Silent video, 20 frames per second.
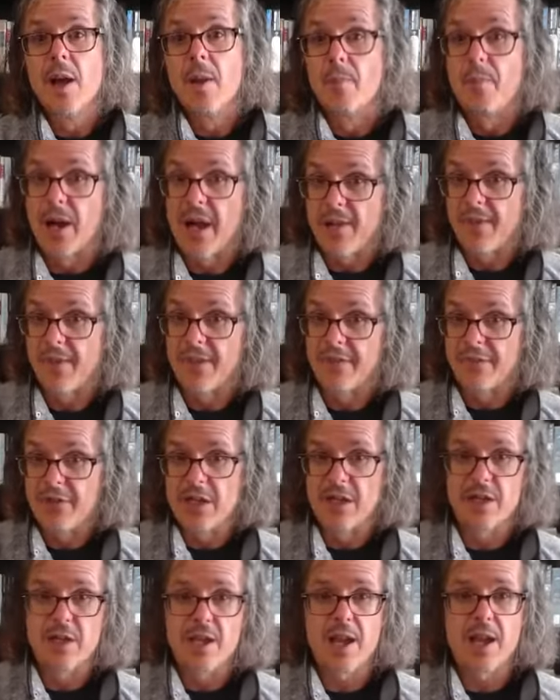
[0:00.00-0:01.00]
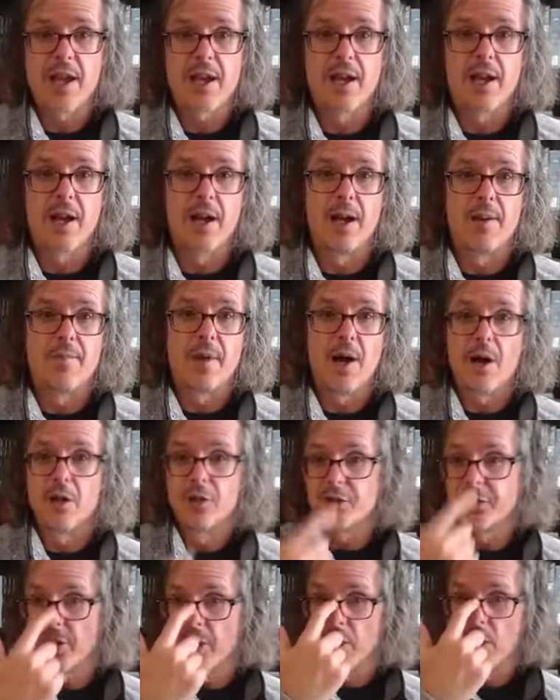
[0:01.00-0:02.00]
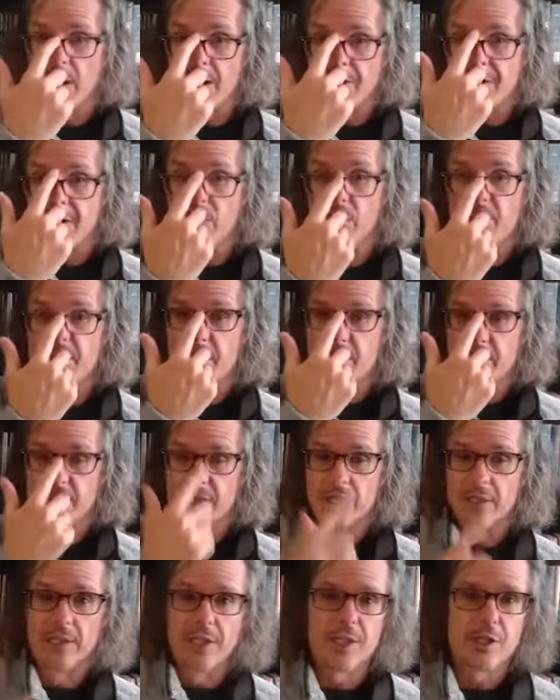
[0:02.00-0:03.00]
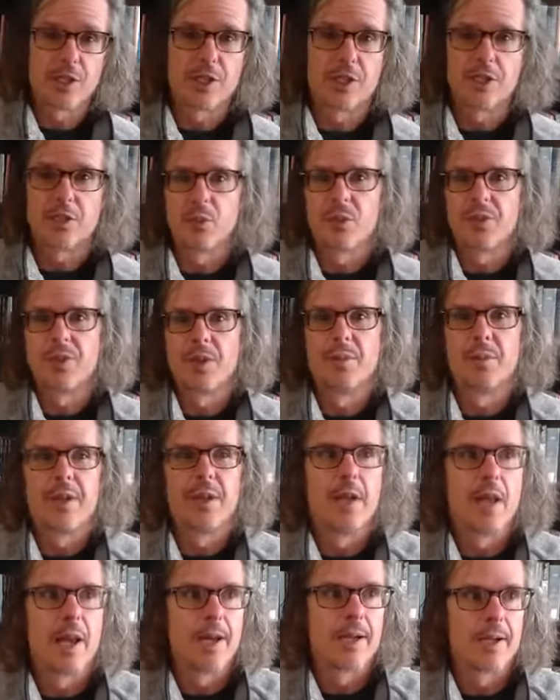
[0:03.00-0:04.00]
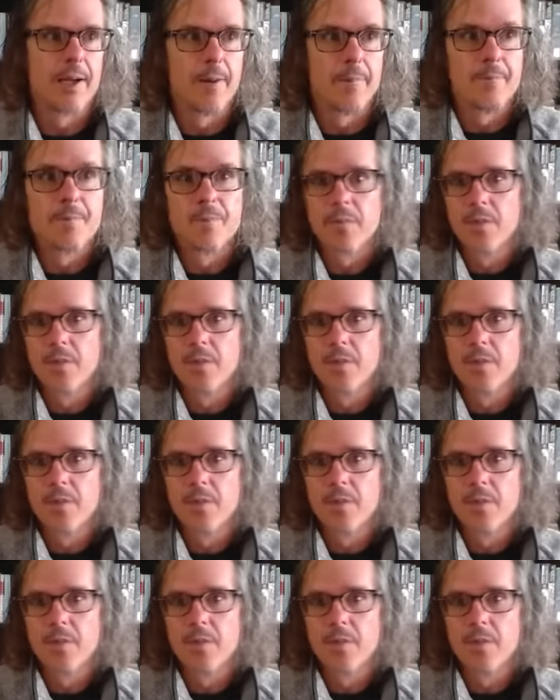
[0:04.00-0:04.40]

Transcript: But the Viognier um, also, I think, would be delicious with something like um,